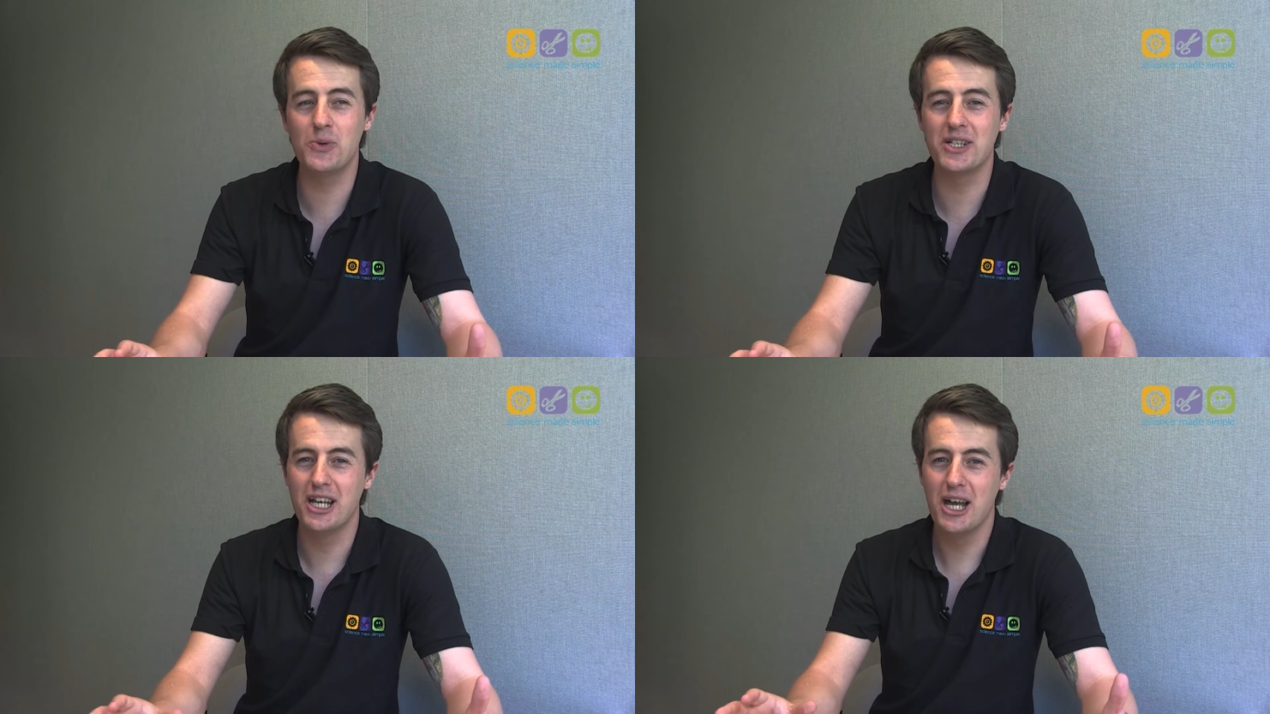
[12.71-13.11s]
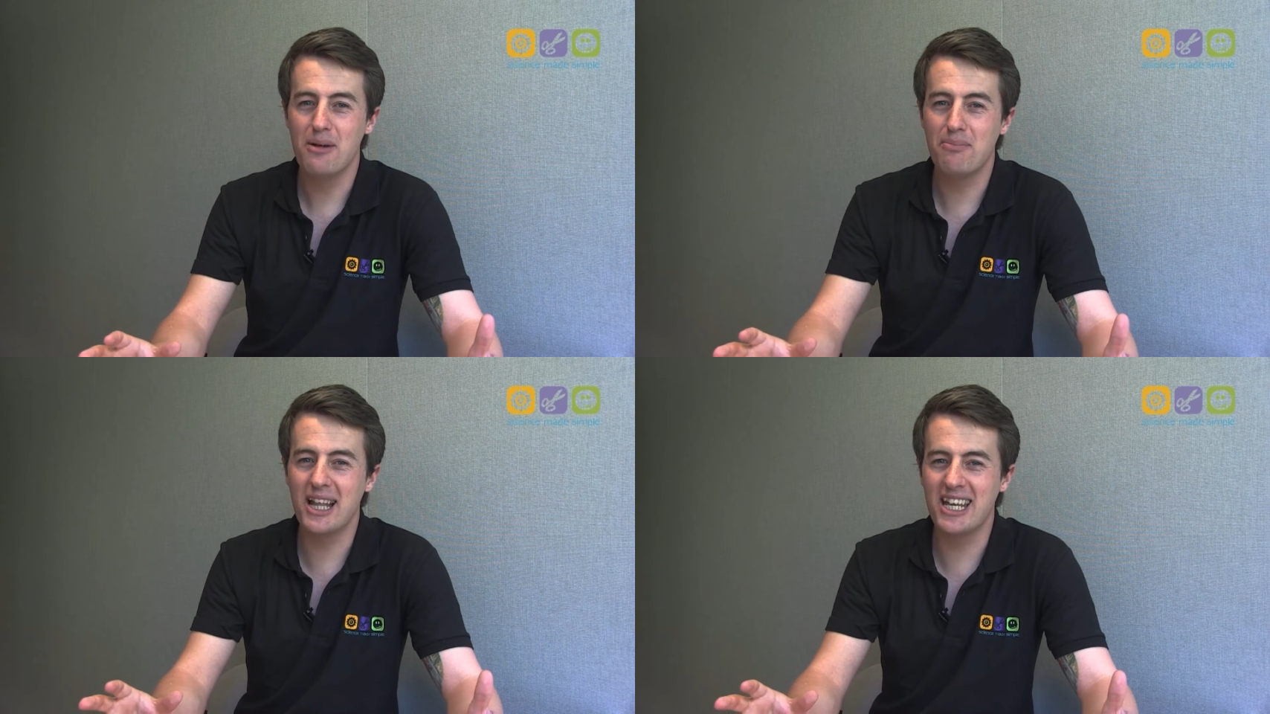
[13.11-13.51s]
Twit
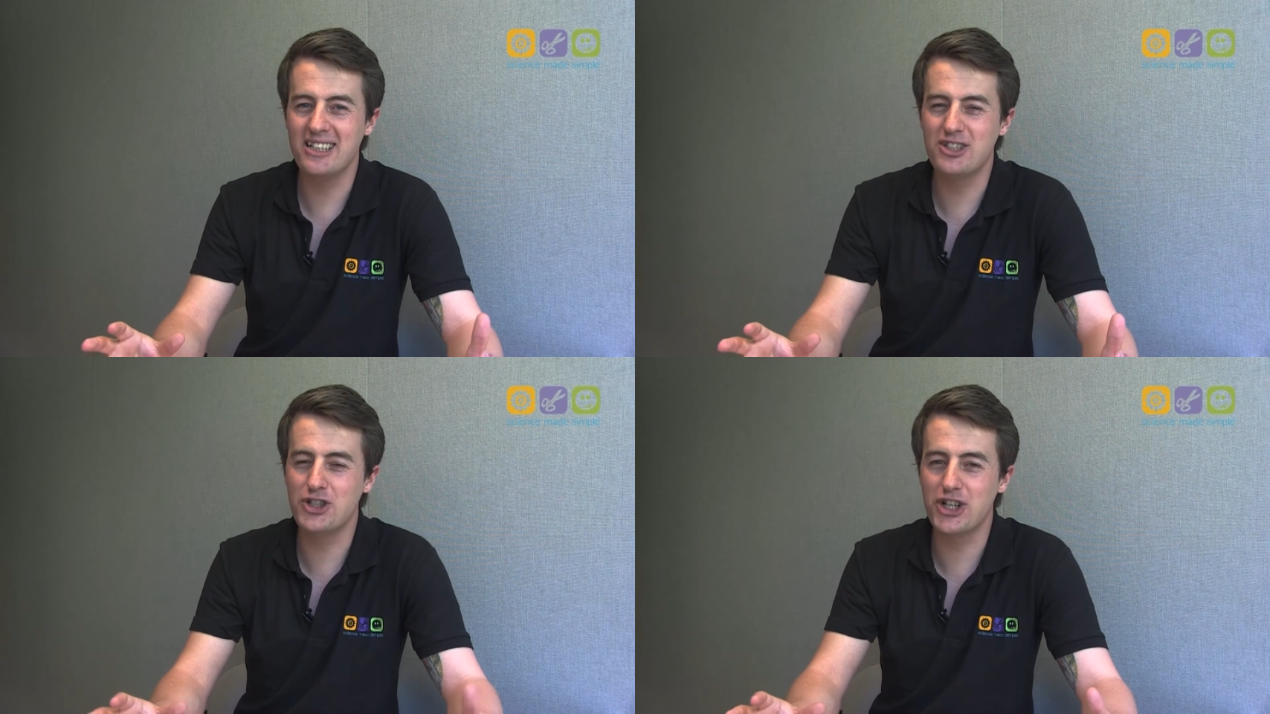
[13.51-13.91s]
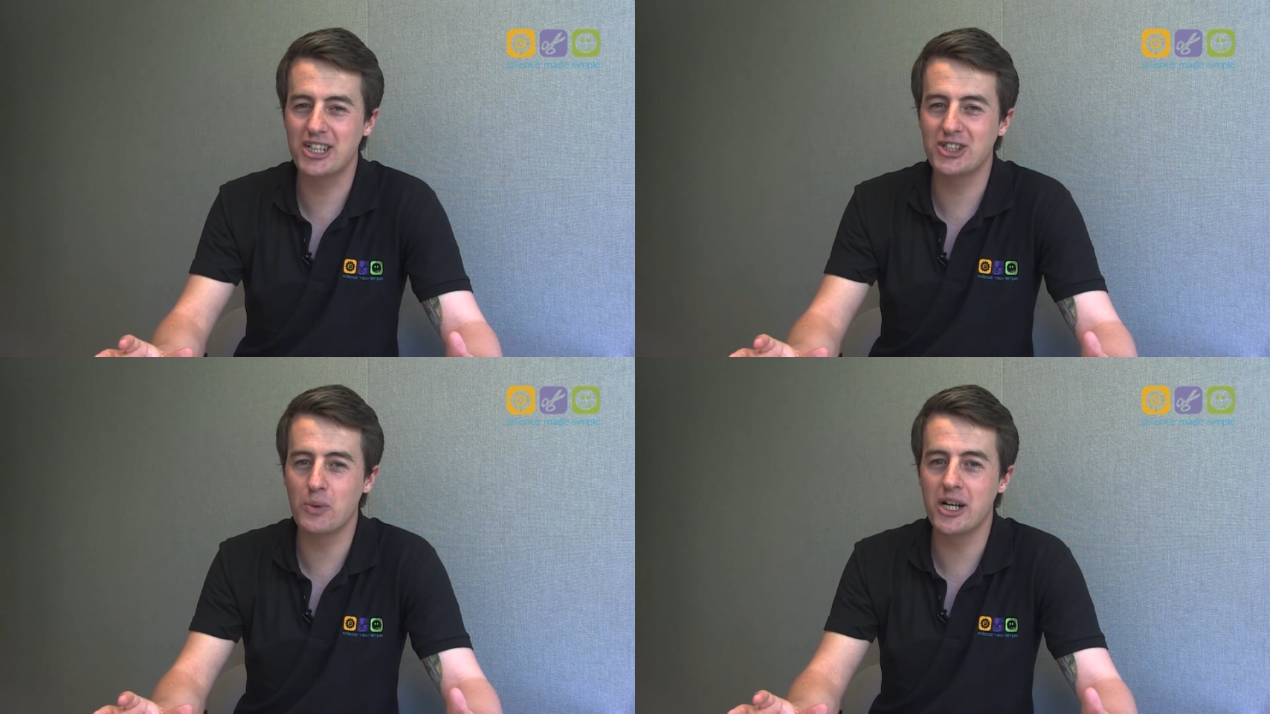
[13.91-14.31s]
playing
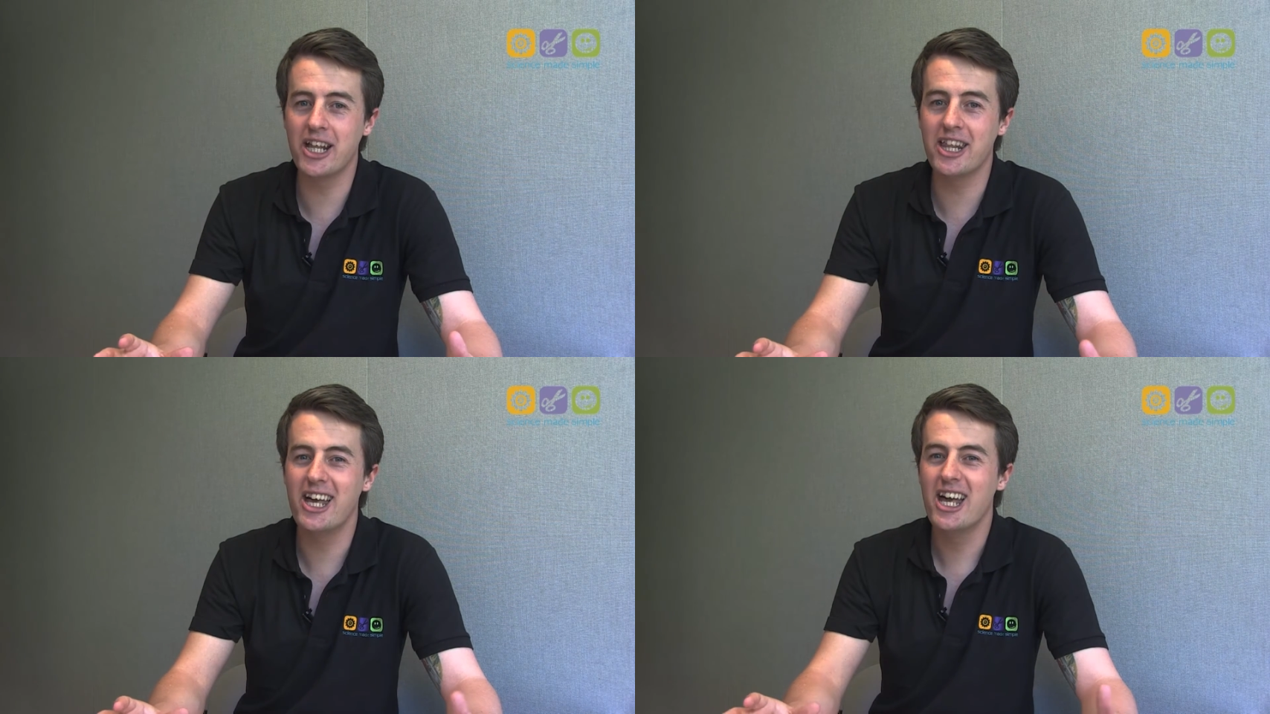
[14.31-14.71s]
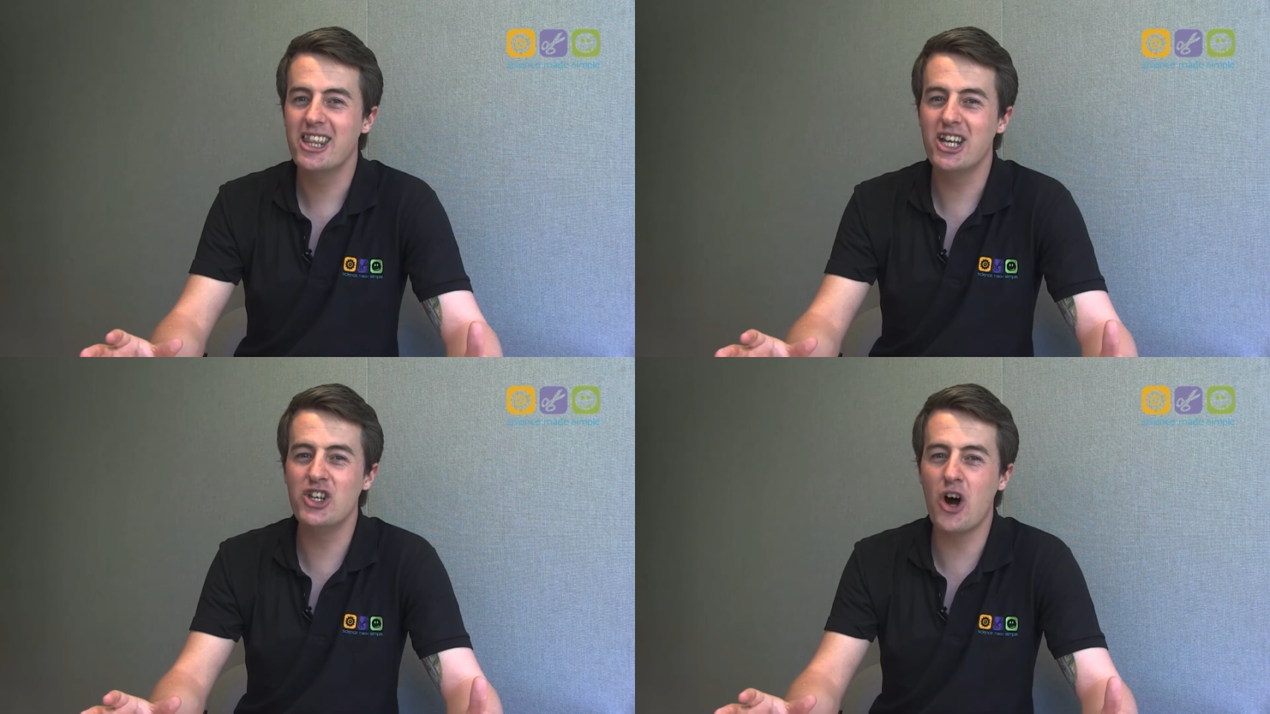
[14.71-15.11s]
tricks on one another.
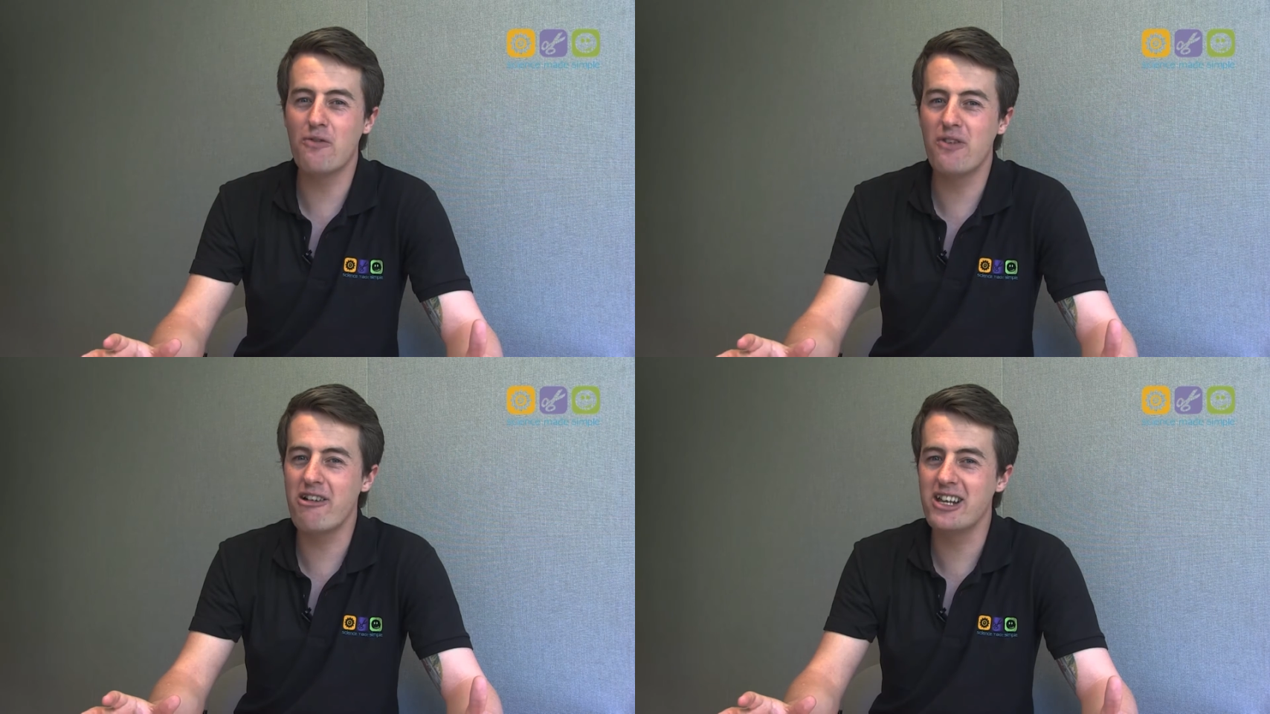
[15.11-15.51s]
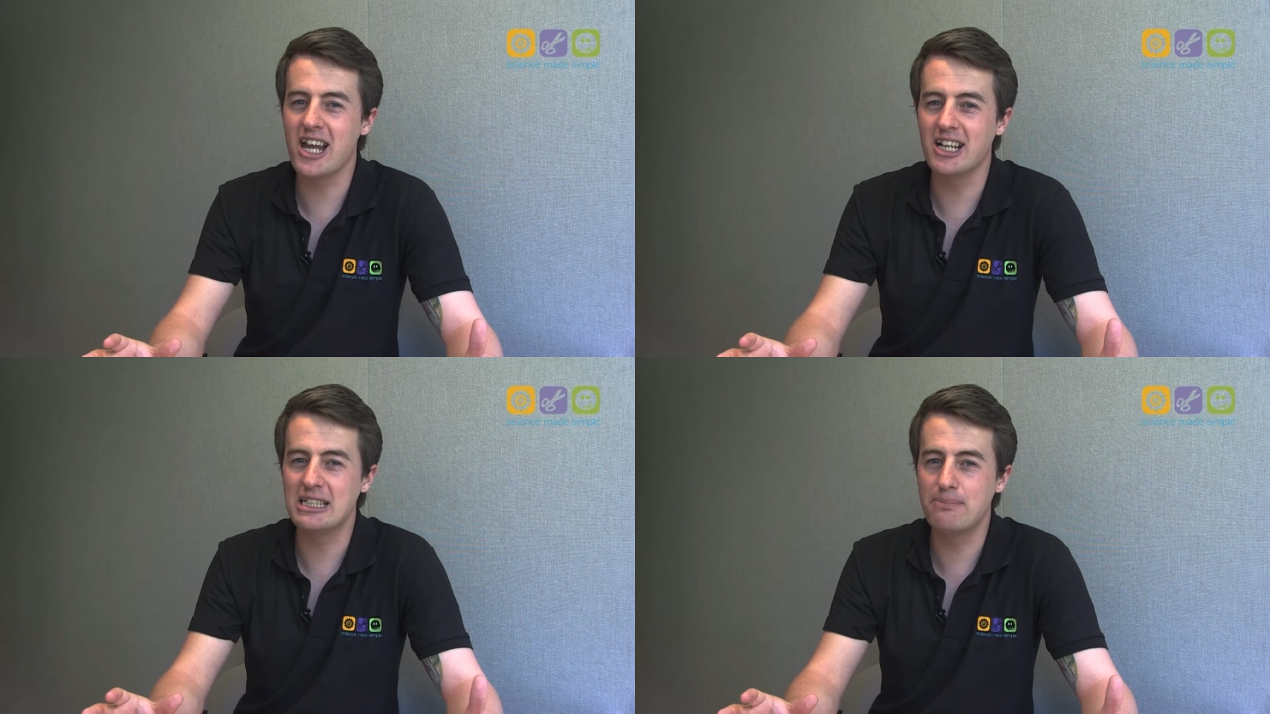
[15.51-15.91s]
They're not very
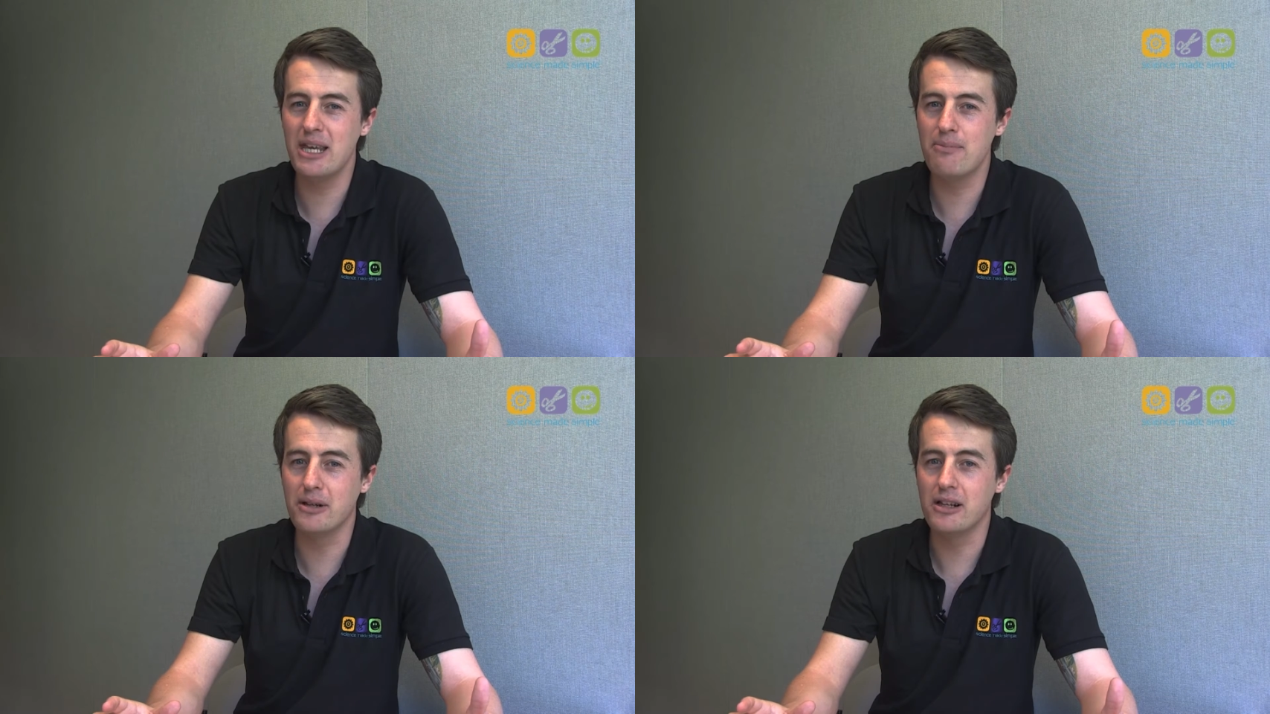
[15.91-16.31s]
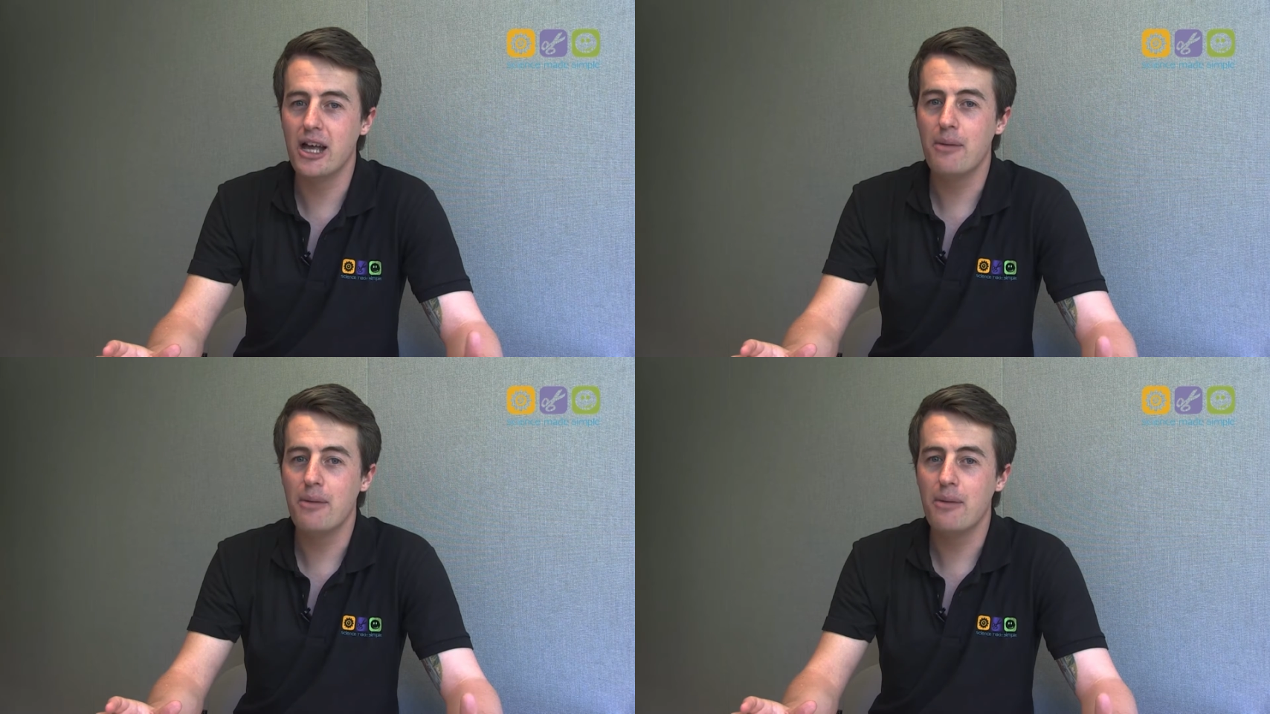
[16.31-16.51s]
nice people.